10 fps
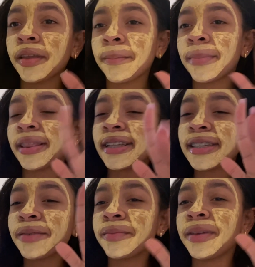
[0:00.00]
But that's
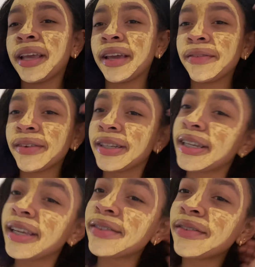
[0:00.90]
gonna be it for
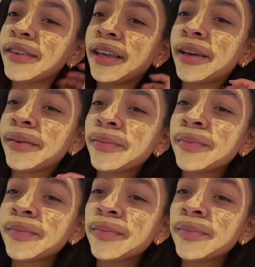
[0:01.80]
today's video.